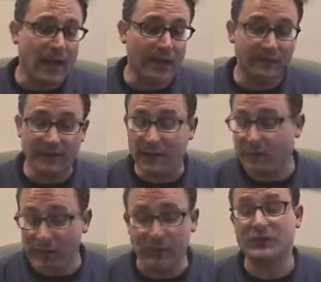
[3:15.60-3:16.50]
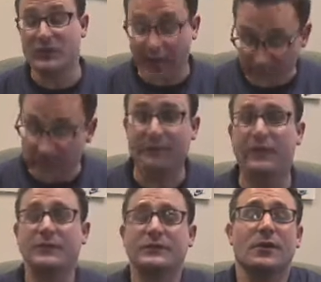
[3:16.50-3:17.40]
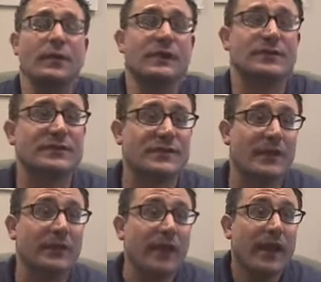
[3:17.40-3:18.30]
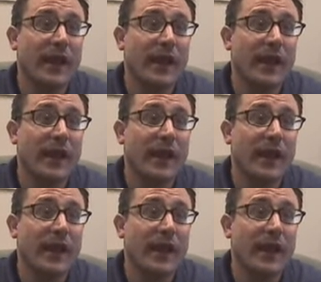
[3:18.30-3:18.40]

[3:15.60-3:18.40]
I get to give people a chance if they're so interested.